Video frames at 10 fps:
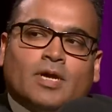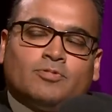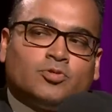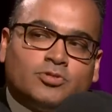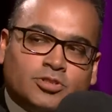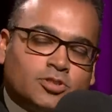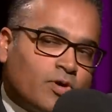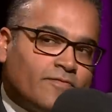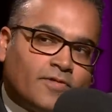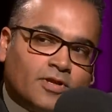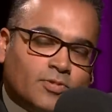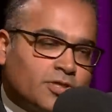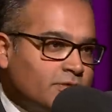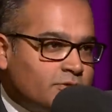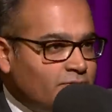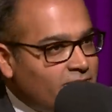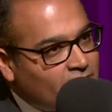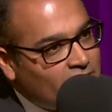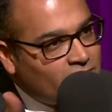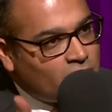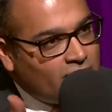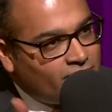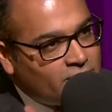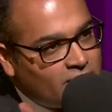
I'm talking to you is quite funny because sort of every, every every